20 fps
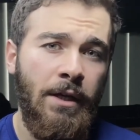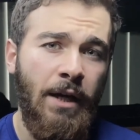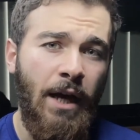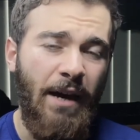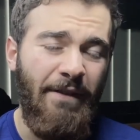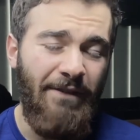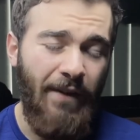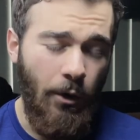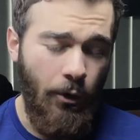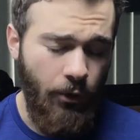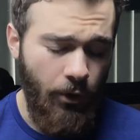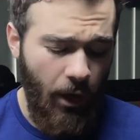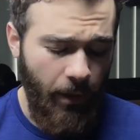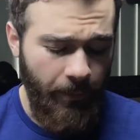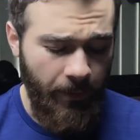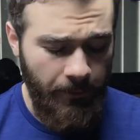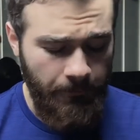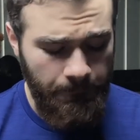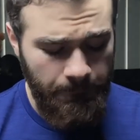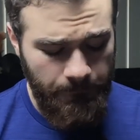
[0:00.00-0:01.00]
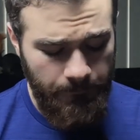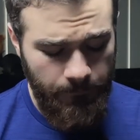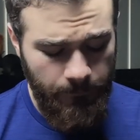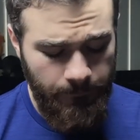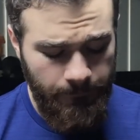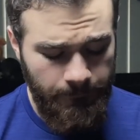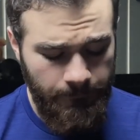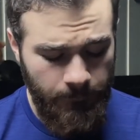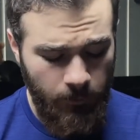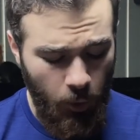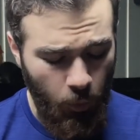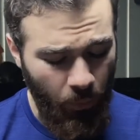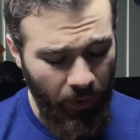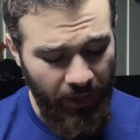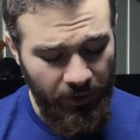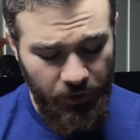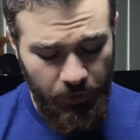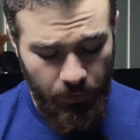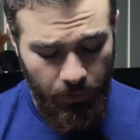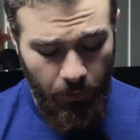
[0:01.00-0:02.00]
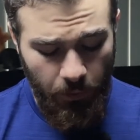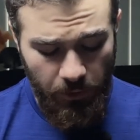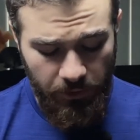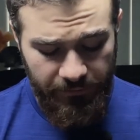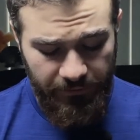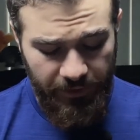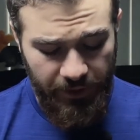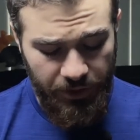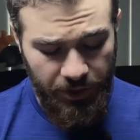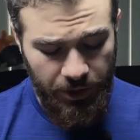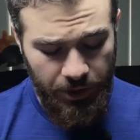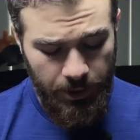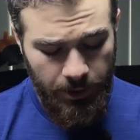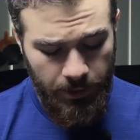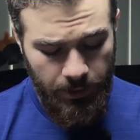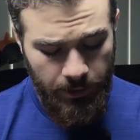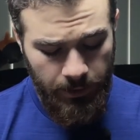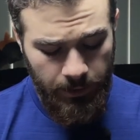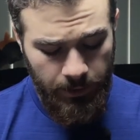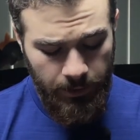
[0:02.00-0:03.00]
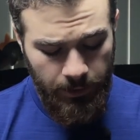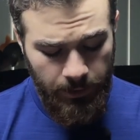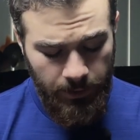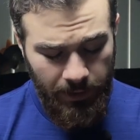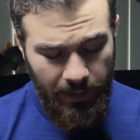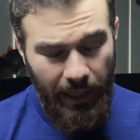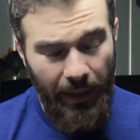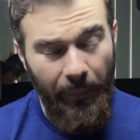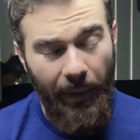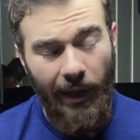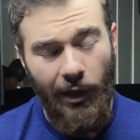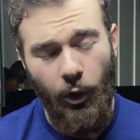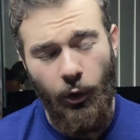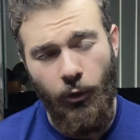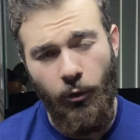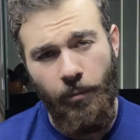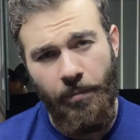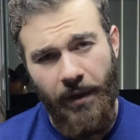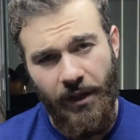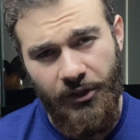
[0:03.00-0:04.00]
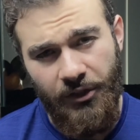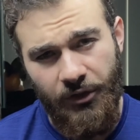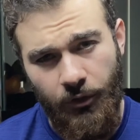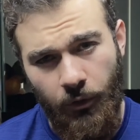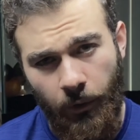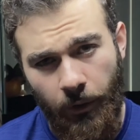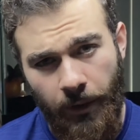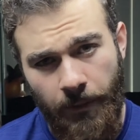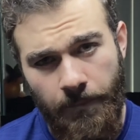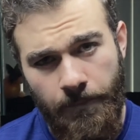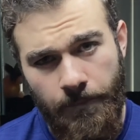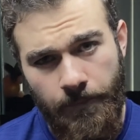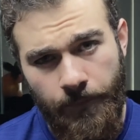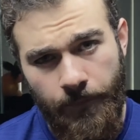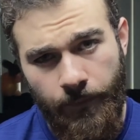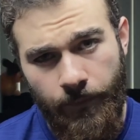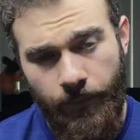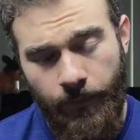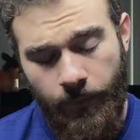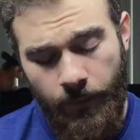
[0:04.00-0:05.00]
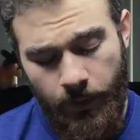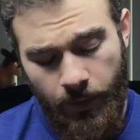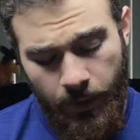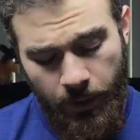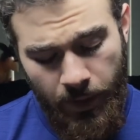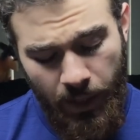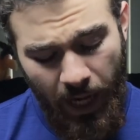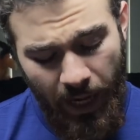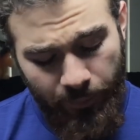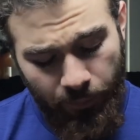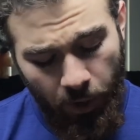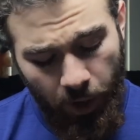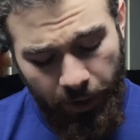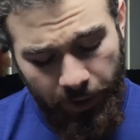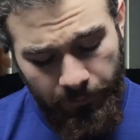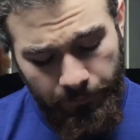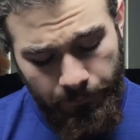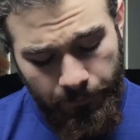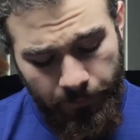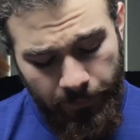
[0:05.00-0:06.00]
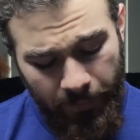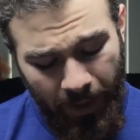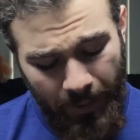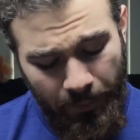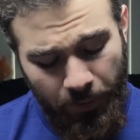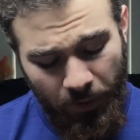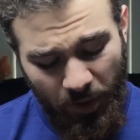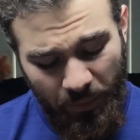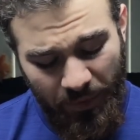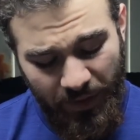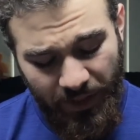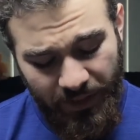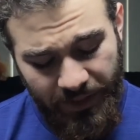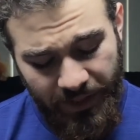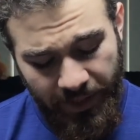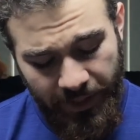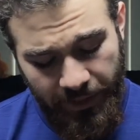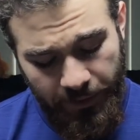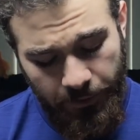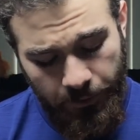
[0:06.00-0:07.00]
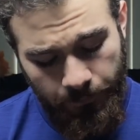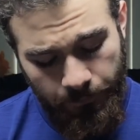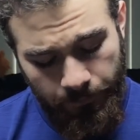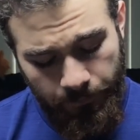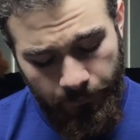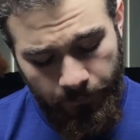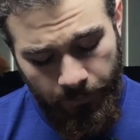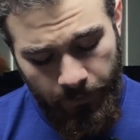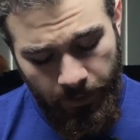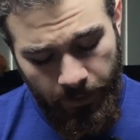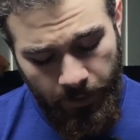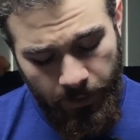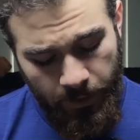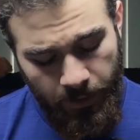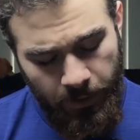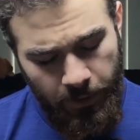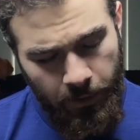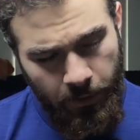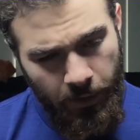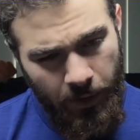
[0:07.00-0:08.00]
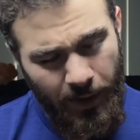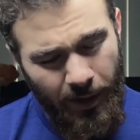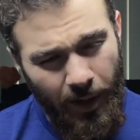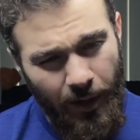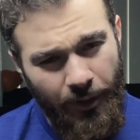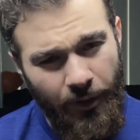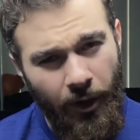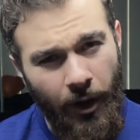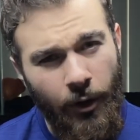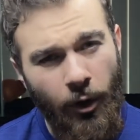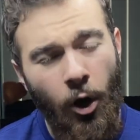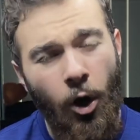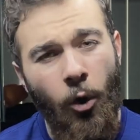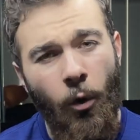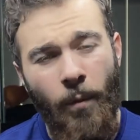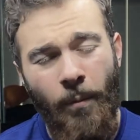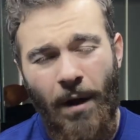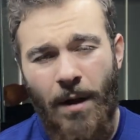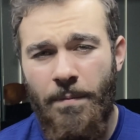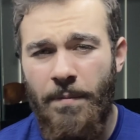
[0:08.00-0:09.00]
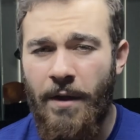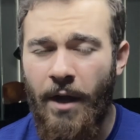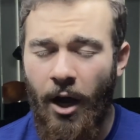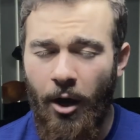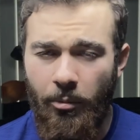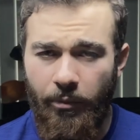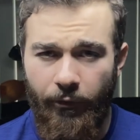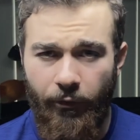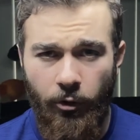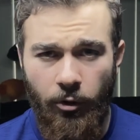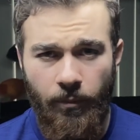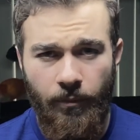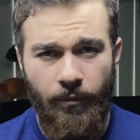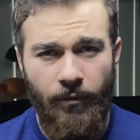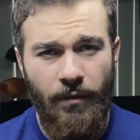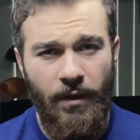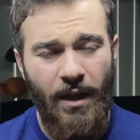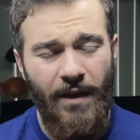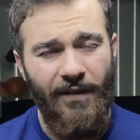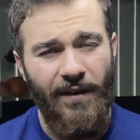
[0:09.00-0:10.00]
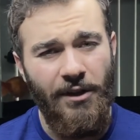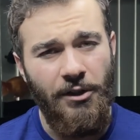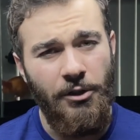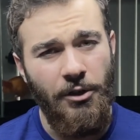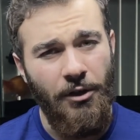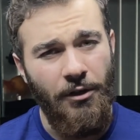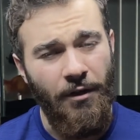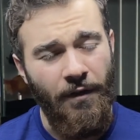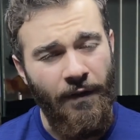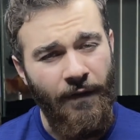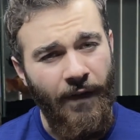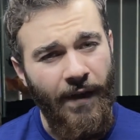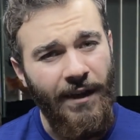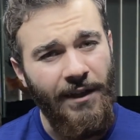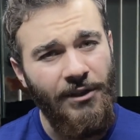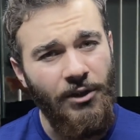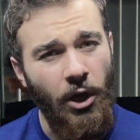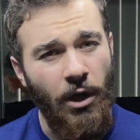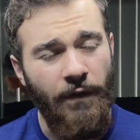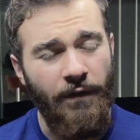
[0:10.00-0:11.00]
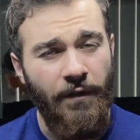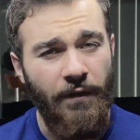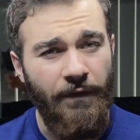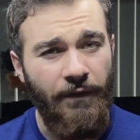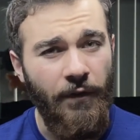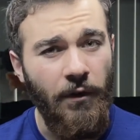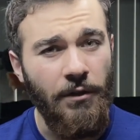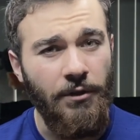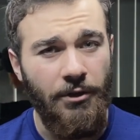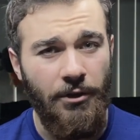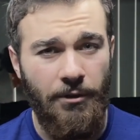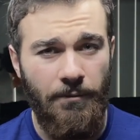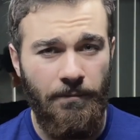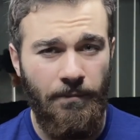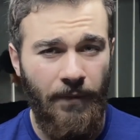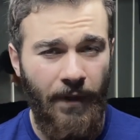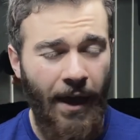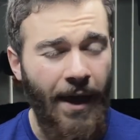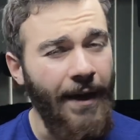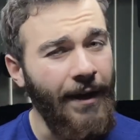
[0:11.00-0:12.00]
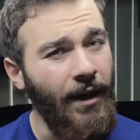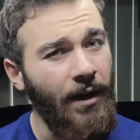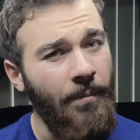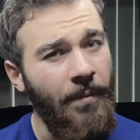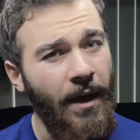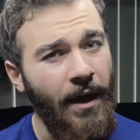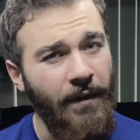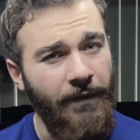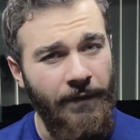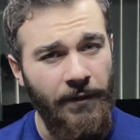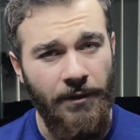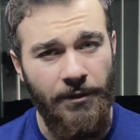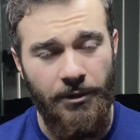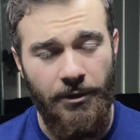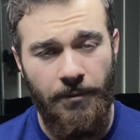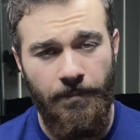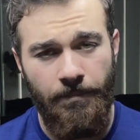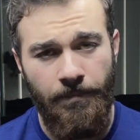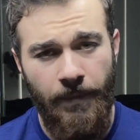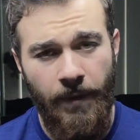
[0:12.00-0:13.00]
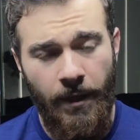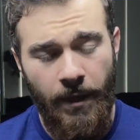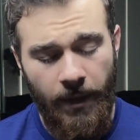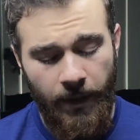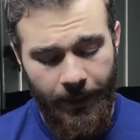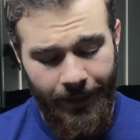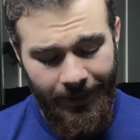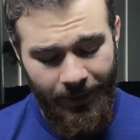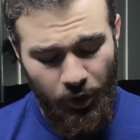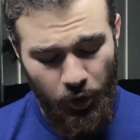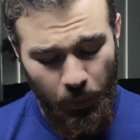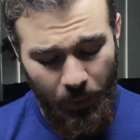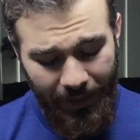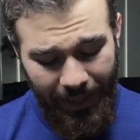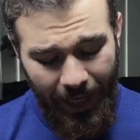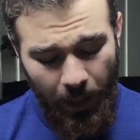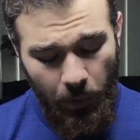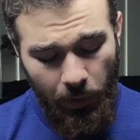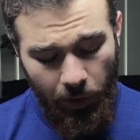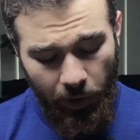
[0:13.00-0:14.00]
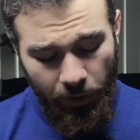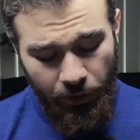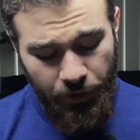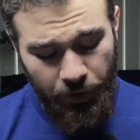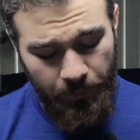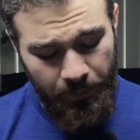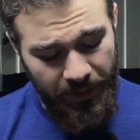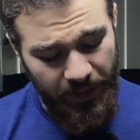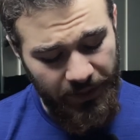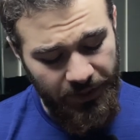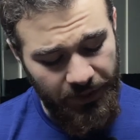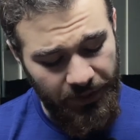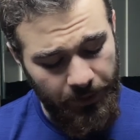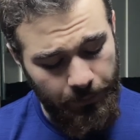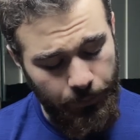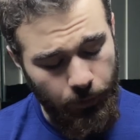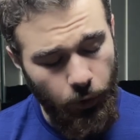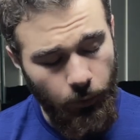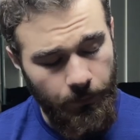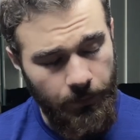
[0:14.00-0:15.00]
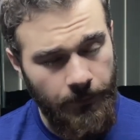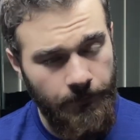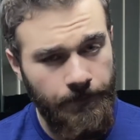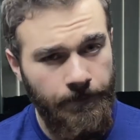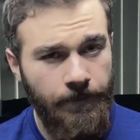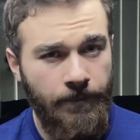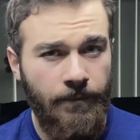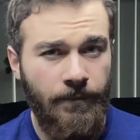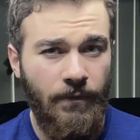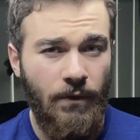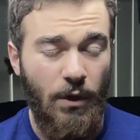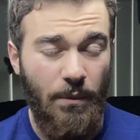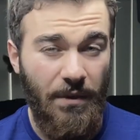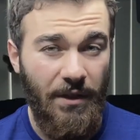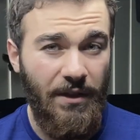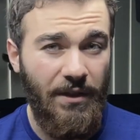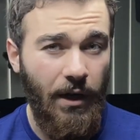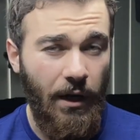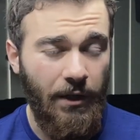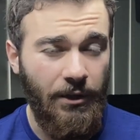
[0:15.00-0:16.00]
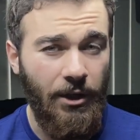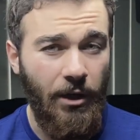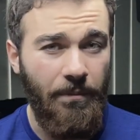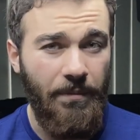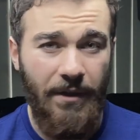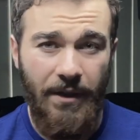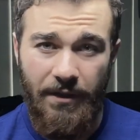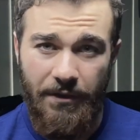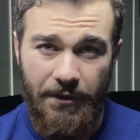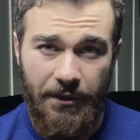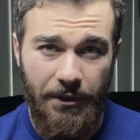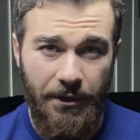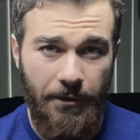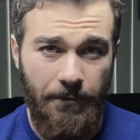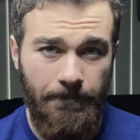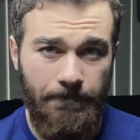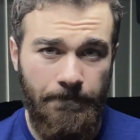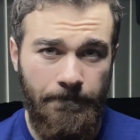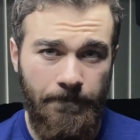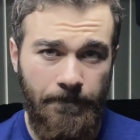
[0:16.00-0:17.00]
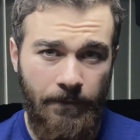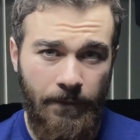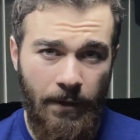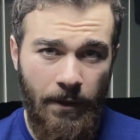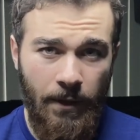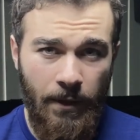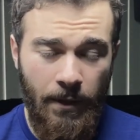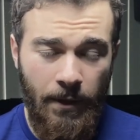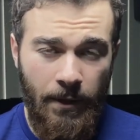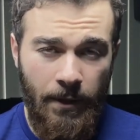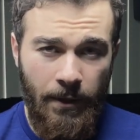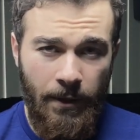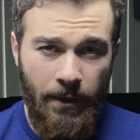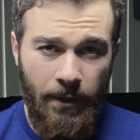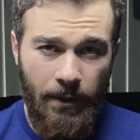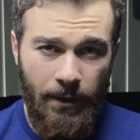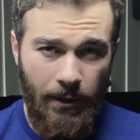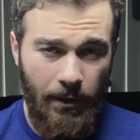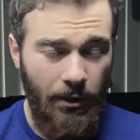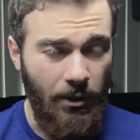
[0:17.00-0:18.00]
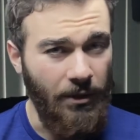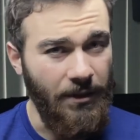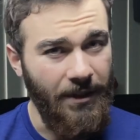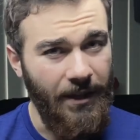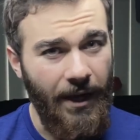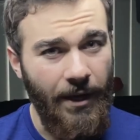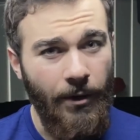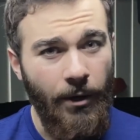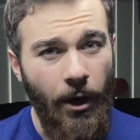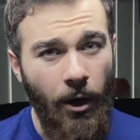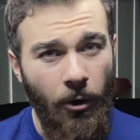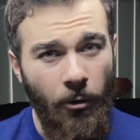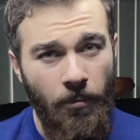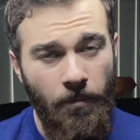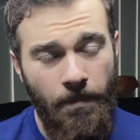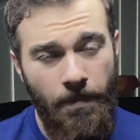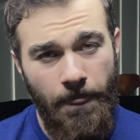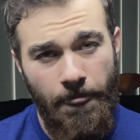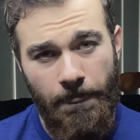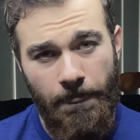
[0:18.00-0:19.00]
I found Nubbin, a Ranchu goldfish, at my local store. I bought him, I put him in the tank, and I thought, oh, it might be helpful if I took the face off the filter, the hang-on back filter, to allow larger pieces of poop to be sucked up easier. Little did I know,